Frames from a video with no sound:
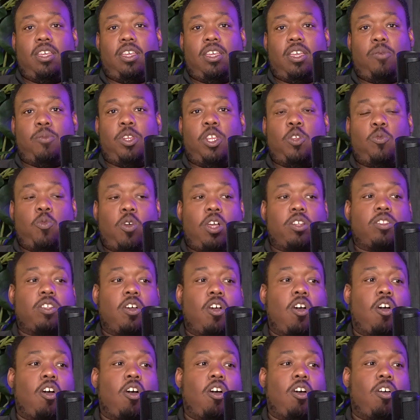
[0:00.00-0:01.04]
He'd walk the
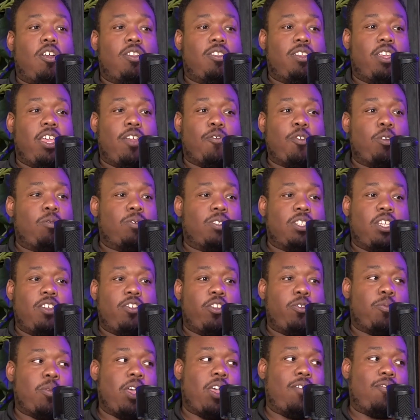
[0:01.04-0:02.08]
hall. Everyone was giving
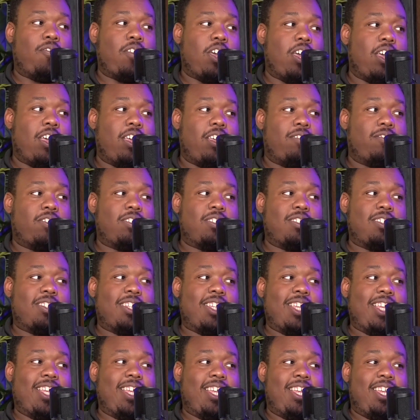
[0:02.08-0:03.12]
him high fives, and
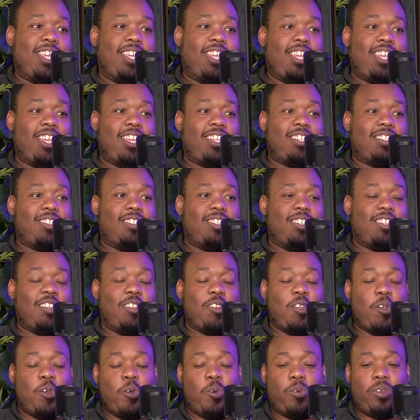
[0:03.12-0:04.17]

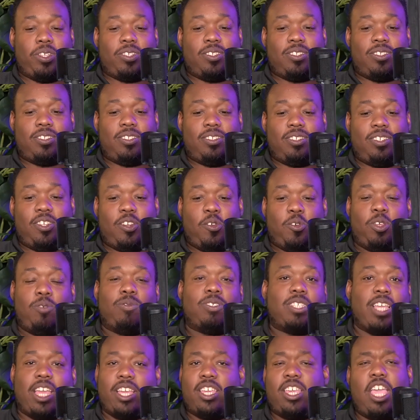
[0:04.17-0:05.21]
awesome. And he was
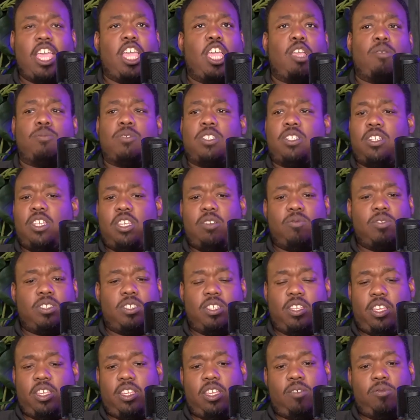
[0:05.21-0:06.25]
at games, and he was
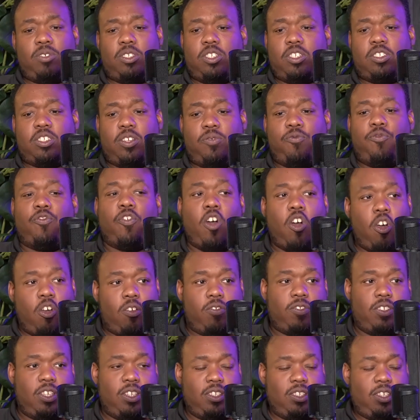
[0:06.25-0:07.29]
just
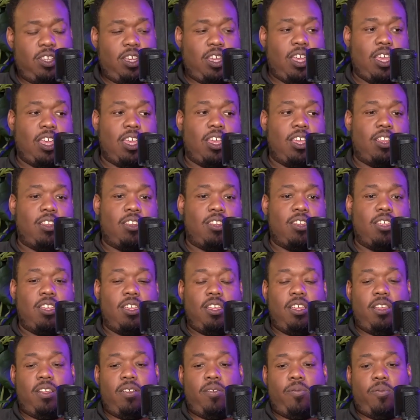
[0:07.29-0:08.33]
involved. And
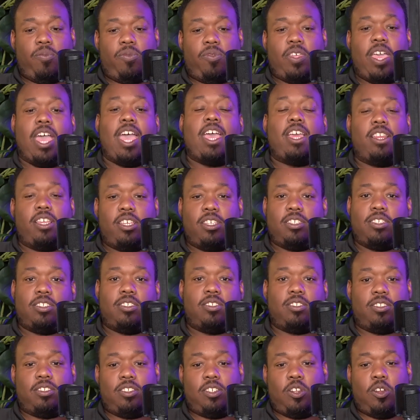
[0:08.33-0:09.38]
that
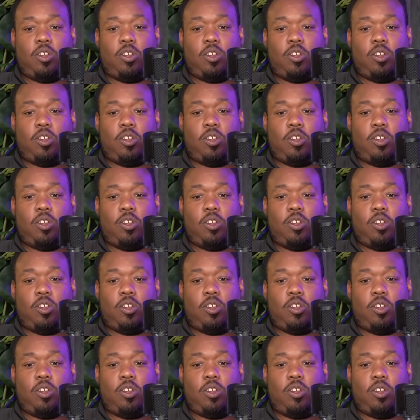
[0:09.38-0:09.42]
is,